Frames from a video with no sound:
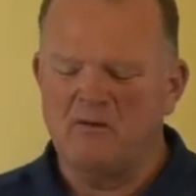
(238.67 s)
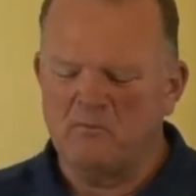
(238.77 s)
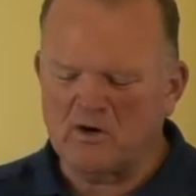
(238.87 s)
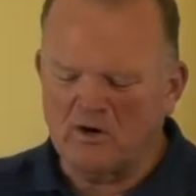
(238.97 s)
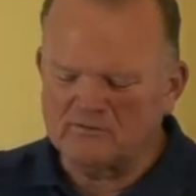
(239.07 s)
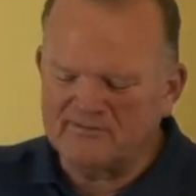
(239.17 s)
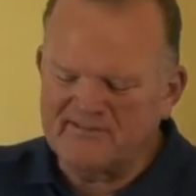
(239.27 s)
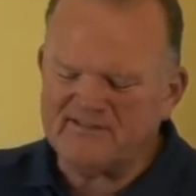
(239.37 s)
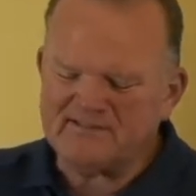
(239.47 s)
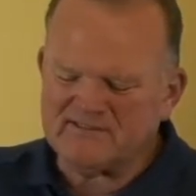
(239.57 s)
Because
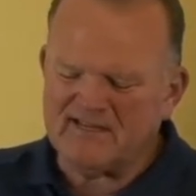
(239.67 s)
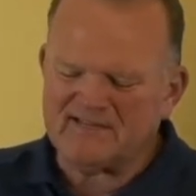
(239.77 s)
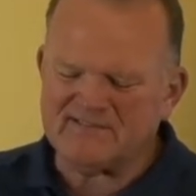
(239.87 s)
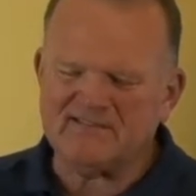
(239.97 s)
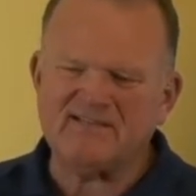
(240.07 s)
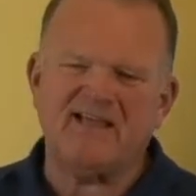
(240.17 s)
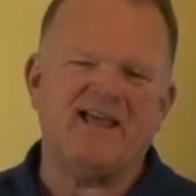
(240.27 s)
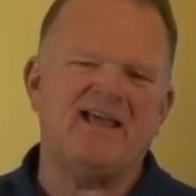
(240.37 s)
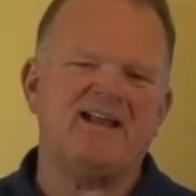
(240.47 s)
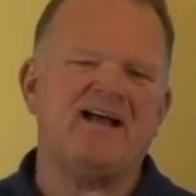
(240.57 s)
this lesson
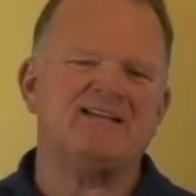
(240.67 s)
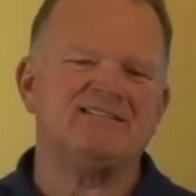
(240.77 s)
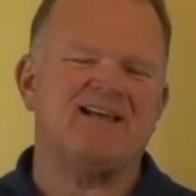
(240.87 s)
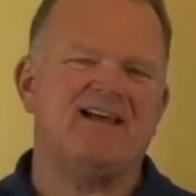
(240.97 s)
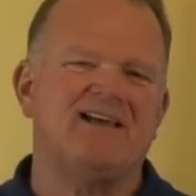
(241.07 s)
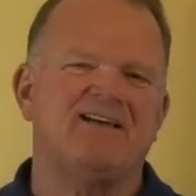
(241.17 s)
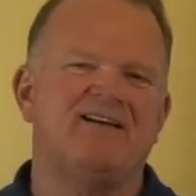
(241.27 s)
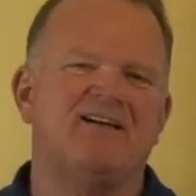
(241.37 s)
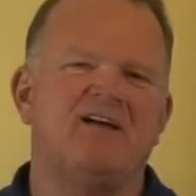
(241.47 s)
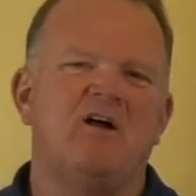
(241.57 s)
in
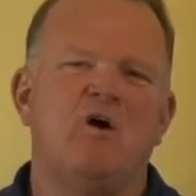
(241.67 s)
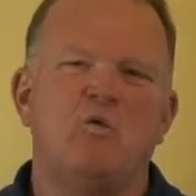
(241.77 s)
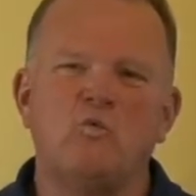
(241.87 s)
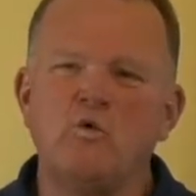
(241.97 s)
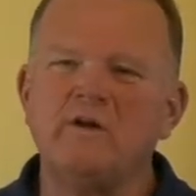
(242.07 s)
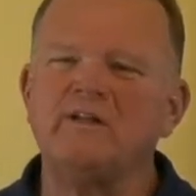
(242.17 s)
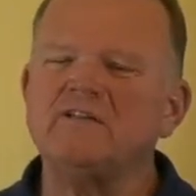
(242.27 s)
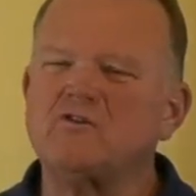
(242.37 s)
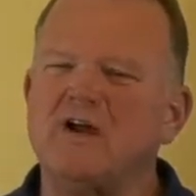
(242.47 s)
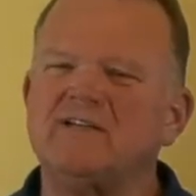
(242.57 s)
Isaiah really
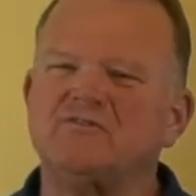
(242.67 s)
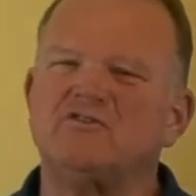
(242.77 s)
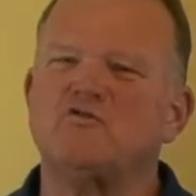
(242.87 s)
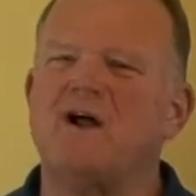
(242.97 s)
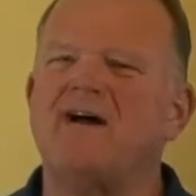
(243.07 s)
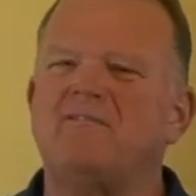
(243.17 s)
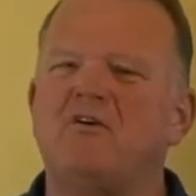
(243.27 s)
tries to drive